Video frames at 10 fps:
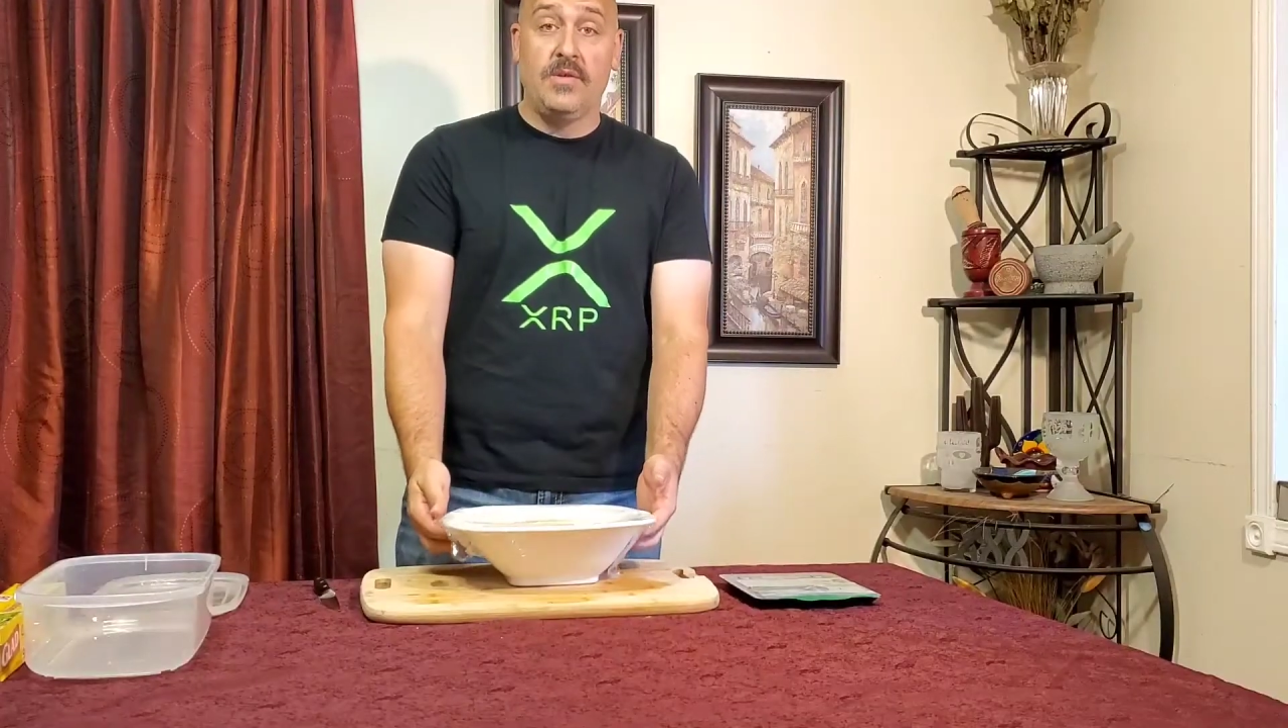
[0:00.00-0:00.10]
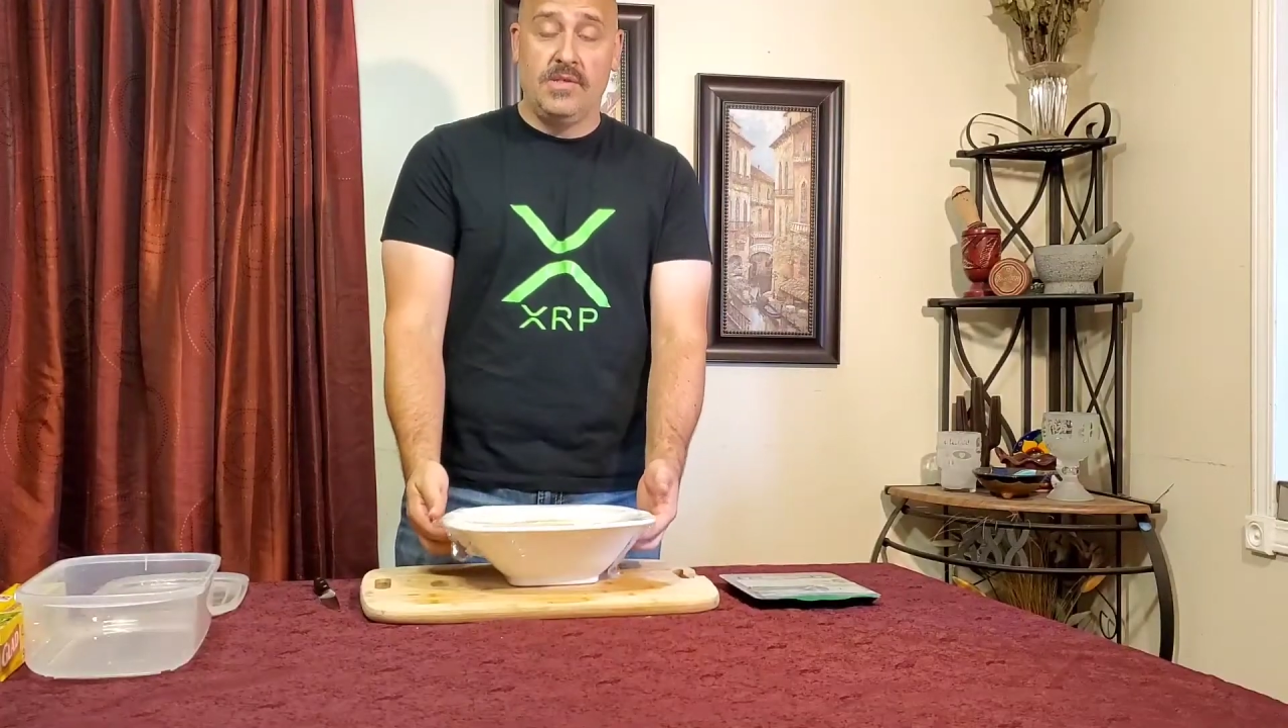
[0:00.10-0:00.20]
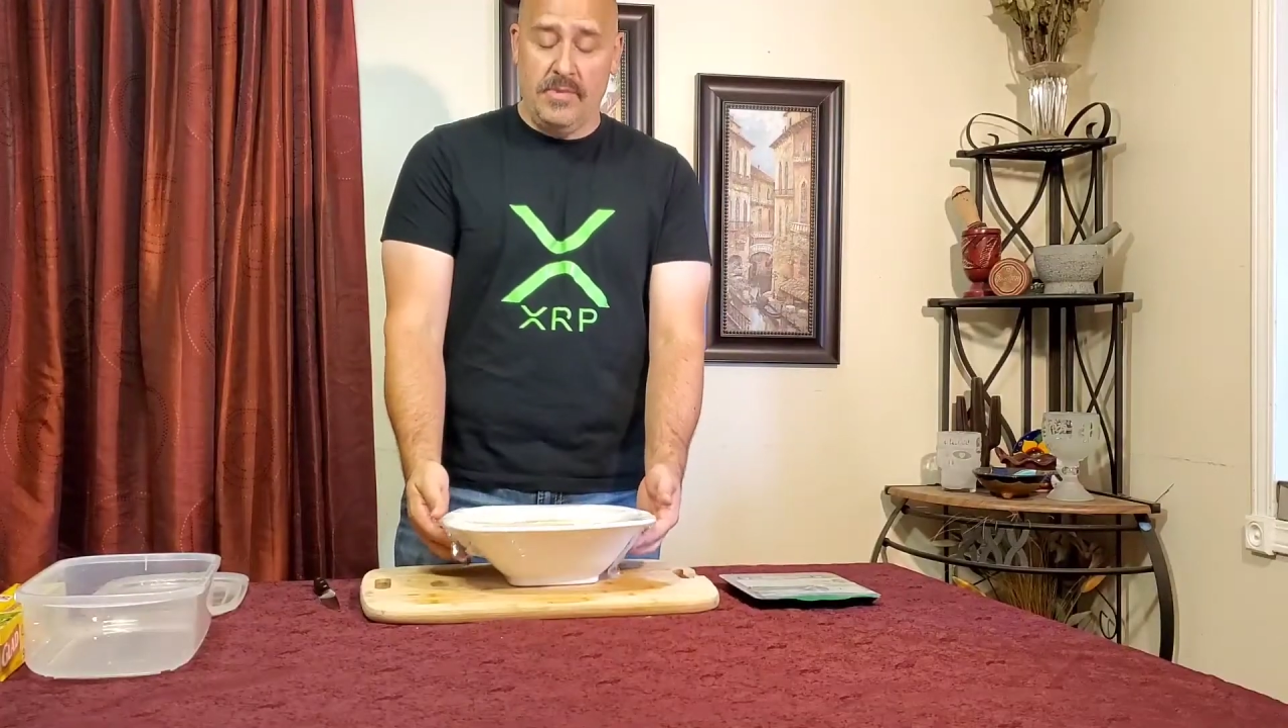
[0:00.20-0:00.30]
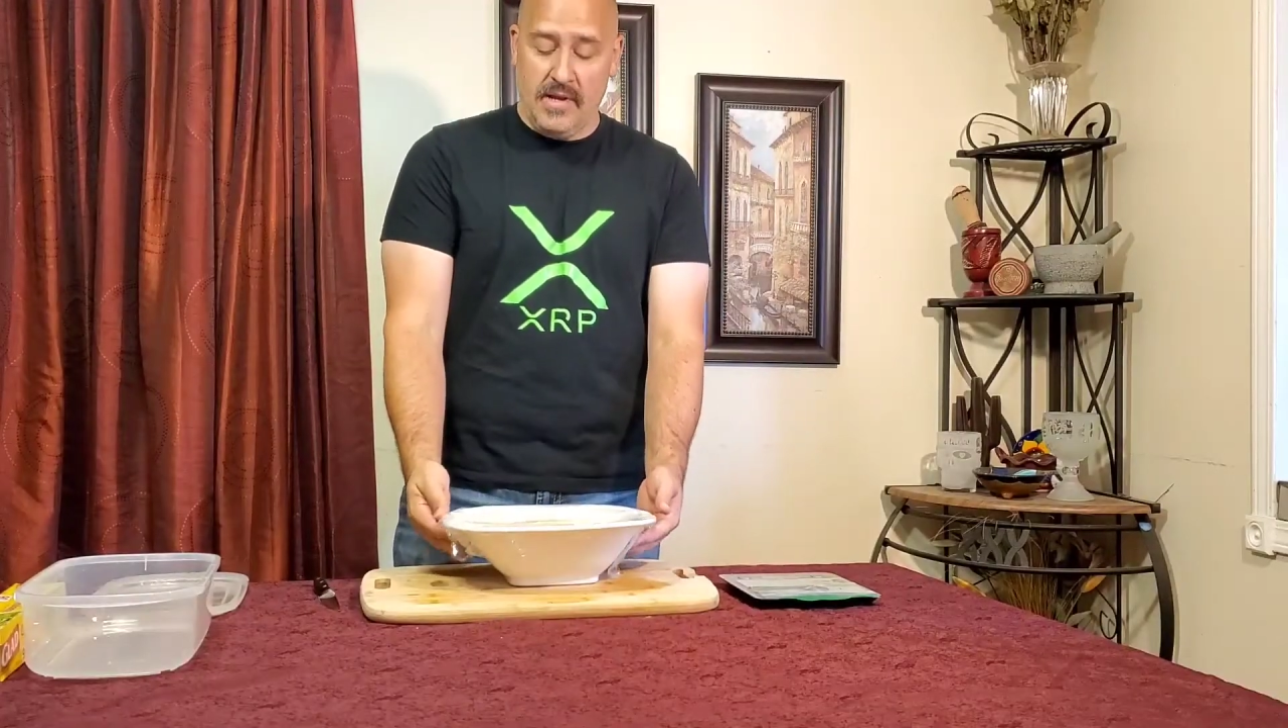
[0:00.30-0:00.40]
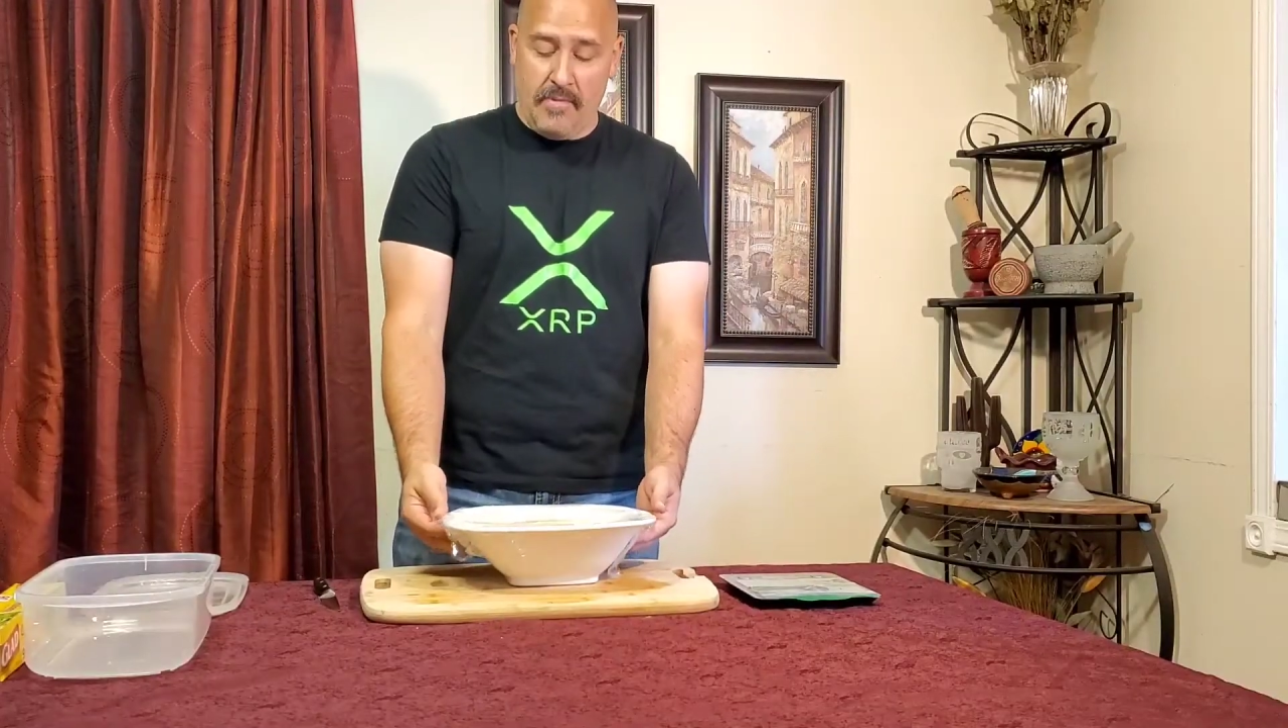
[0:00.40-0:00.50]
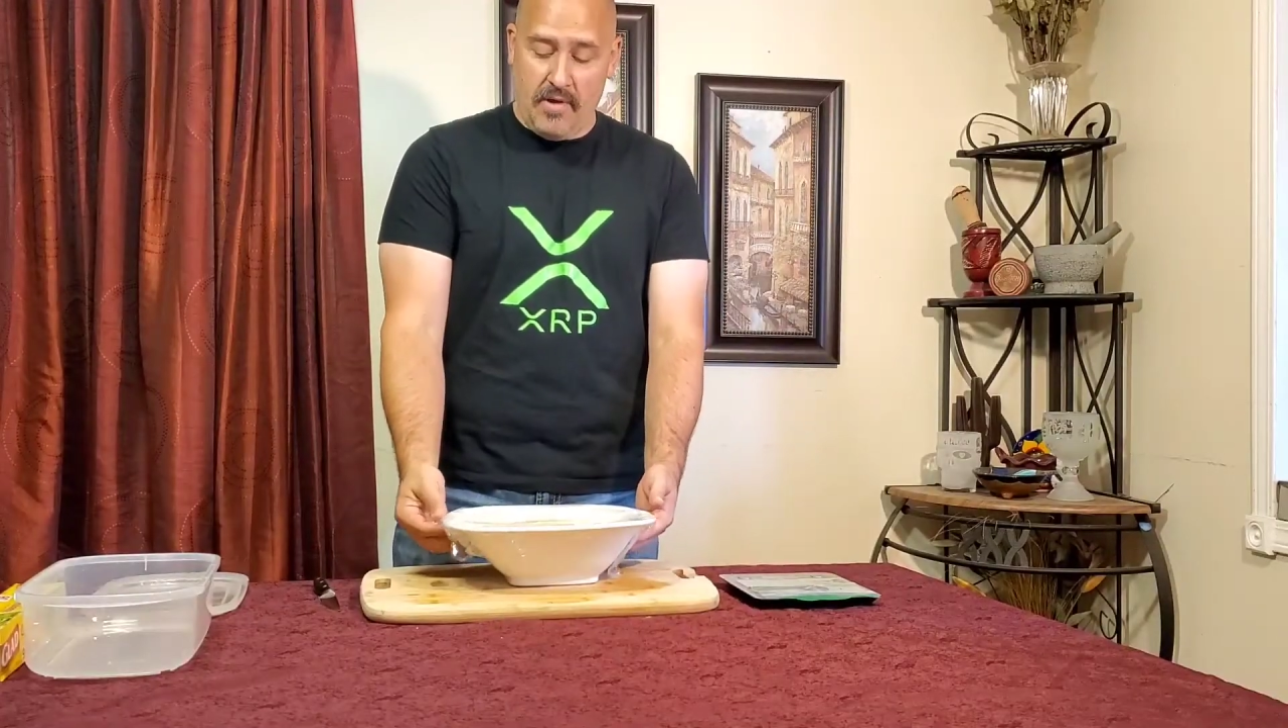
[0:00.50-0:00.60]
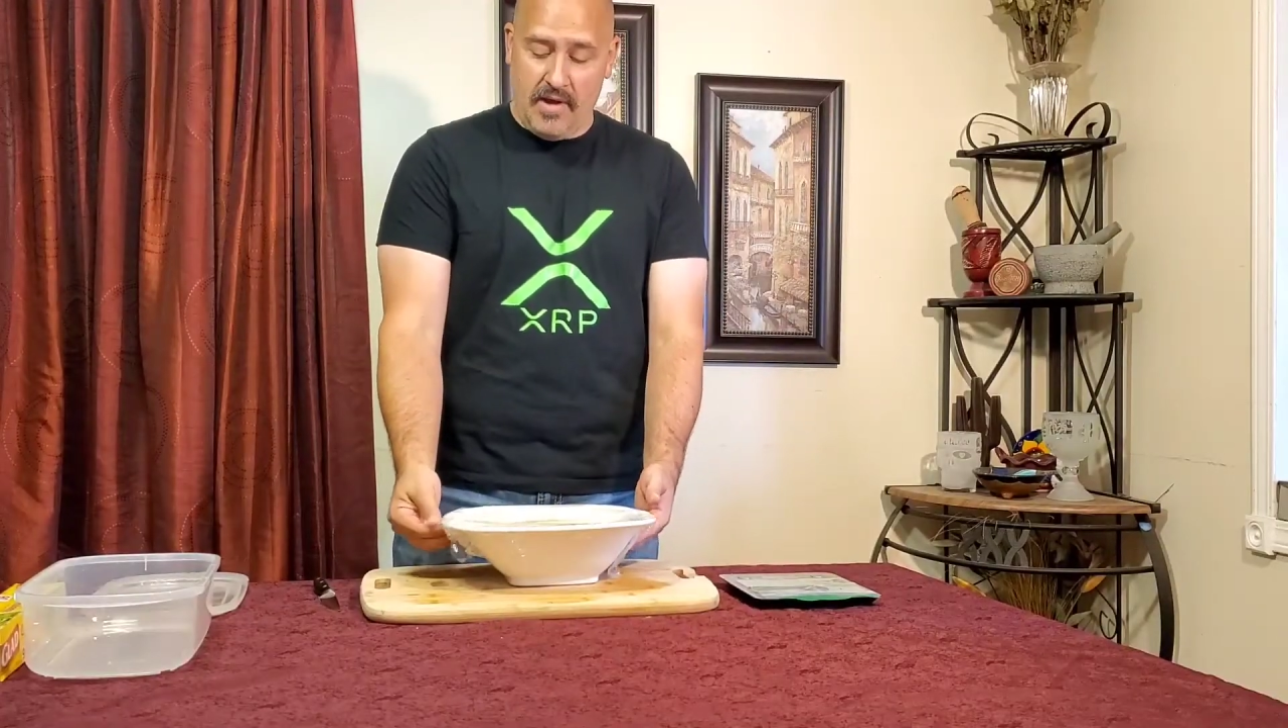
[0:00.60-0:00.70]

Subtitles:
it's been about